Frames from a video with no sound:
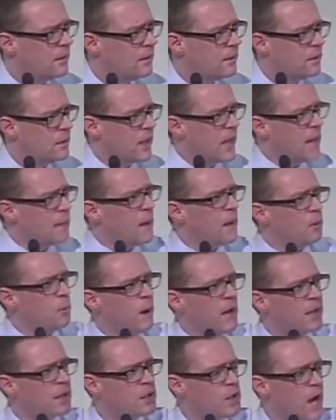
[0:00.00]
That I might
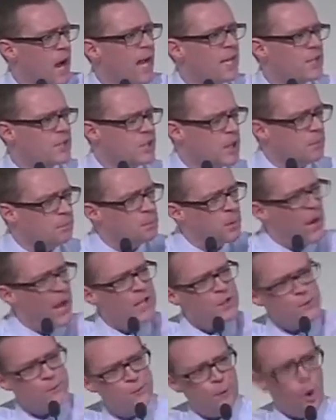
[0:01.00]
win Christ and
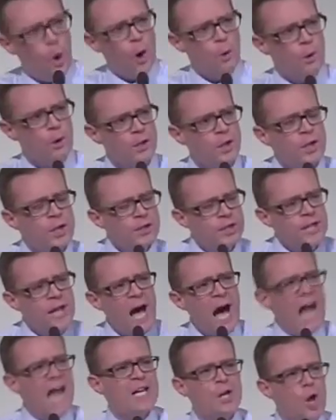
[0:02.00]
press forward to the
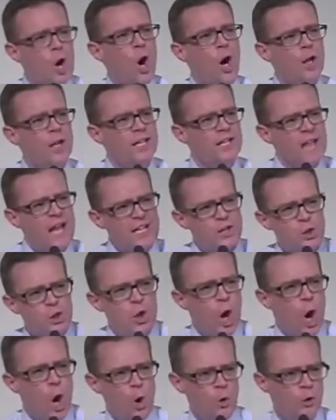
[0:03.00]
high calling, that
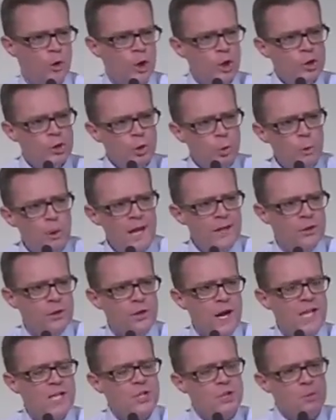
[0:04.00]
goal to win
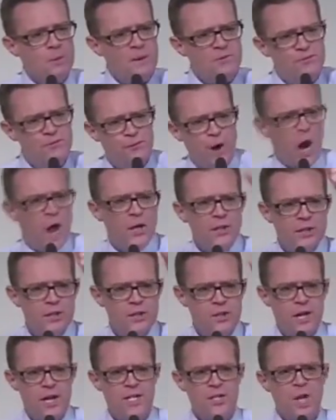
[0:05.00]
Christ, to be found in
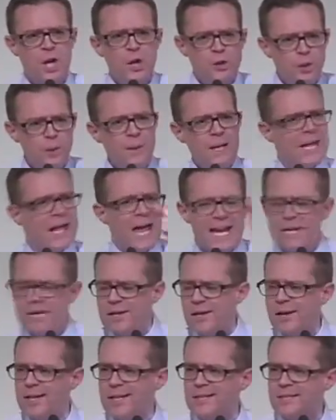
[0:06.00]
Christ, to be like
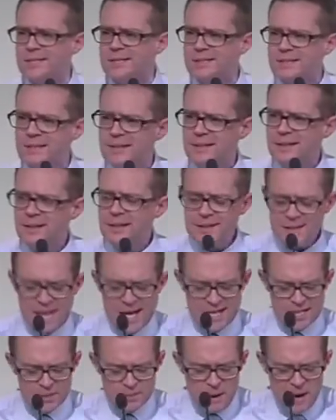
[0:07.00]
Christ.
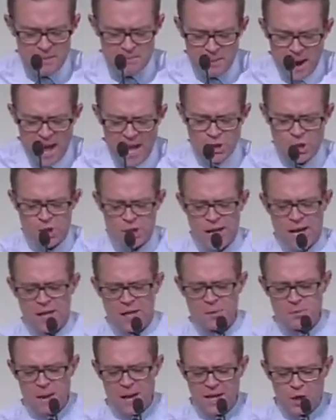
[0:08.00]
That is my passion, that
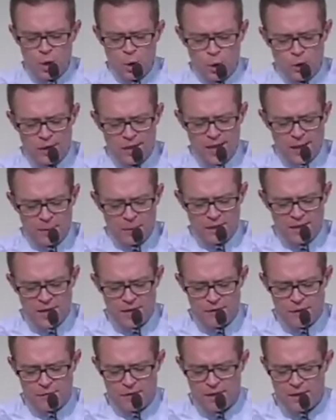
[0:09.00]
is my goal, and I will
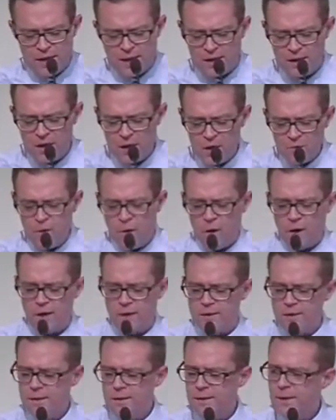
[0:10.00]
give everything for
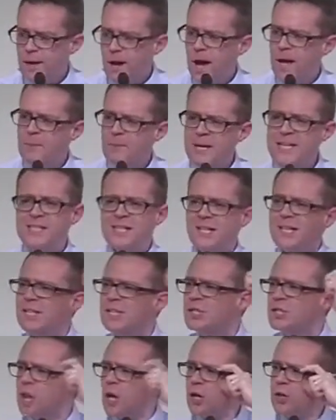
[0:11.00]
it. And immediately
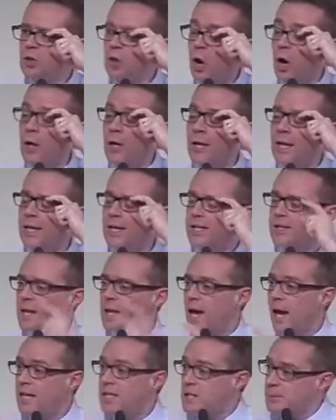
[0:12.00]
you start talking like this,
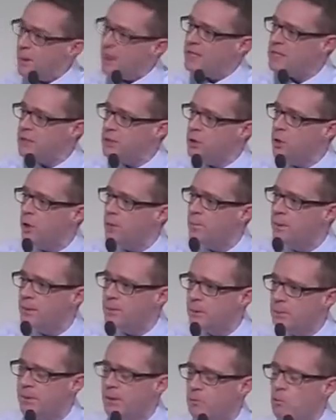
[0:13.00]
and especially young
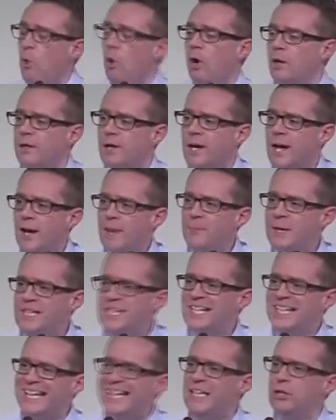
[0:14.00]
people, be warned.
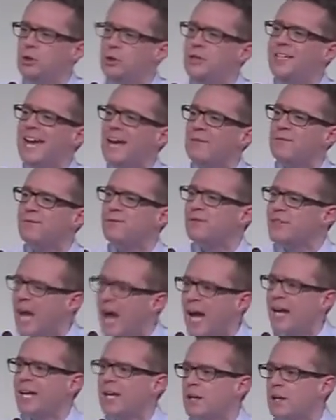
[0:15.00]
Immediately you get
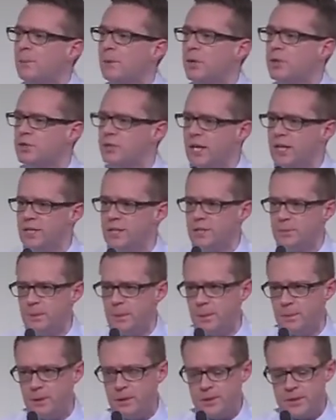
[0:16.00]
fanatical about Jesus.
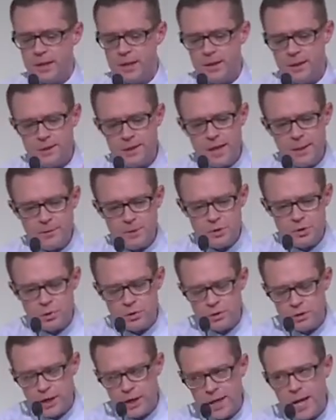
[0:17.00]
People will say, Tap your
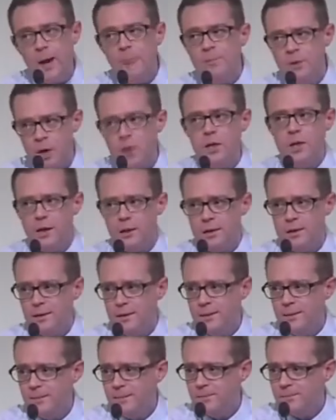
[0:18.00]
shoulder now, calm down now.
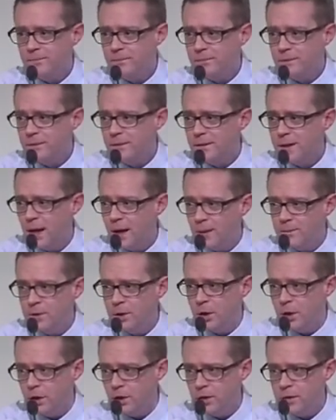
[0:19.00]
Calm
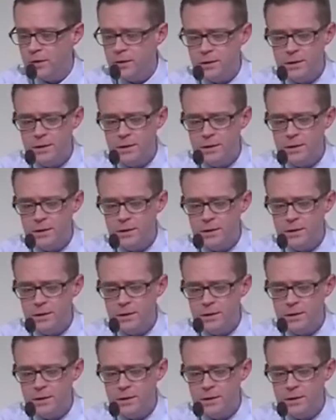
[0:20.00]
down.